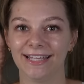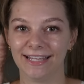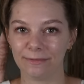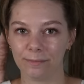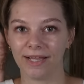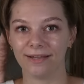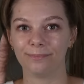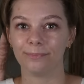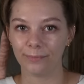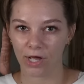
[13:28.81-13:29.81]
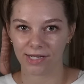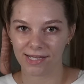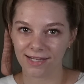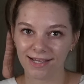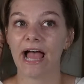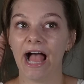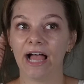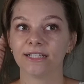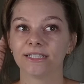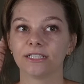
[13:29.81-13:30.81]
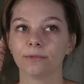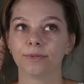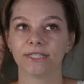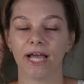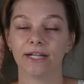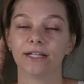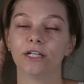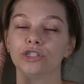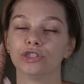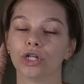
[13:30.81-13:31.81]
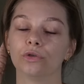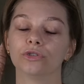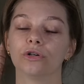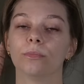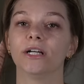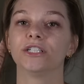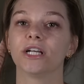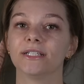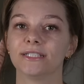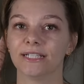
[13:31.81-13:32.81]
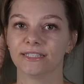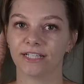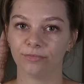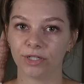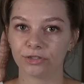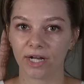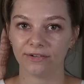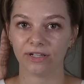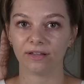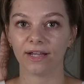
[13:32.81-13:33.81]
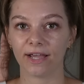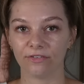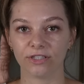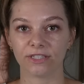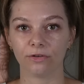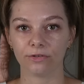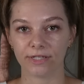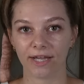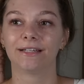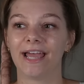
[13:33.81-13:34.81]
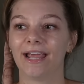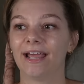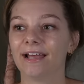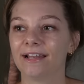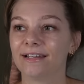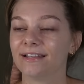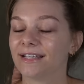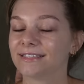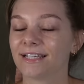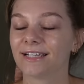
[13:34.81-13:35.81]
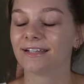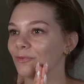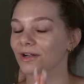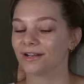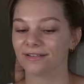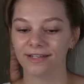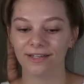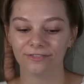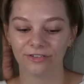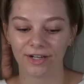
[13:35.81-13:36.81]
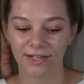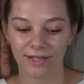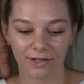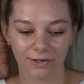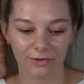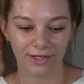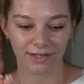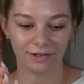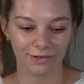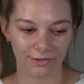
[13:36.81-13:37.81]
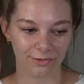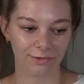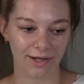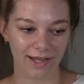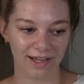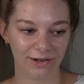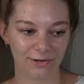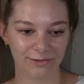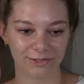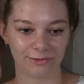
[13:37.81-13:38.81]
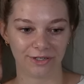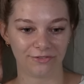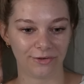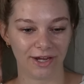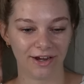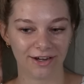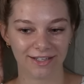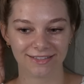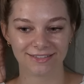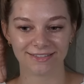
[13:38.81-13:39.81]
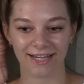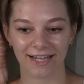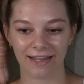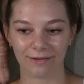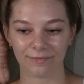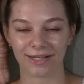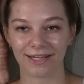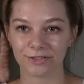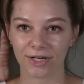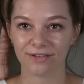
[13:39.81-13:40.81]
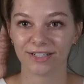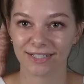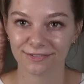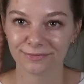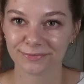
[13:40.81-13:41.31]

in my body. It has subsided so much since I've been driving like every single day. And that's like, we're gonna leave right now and go out to run a few errands and I'm gonna get driving in.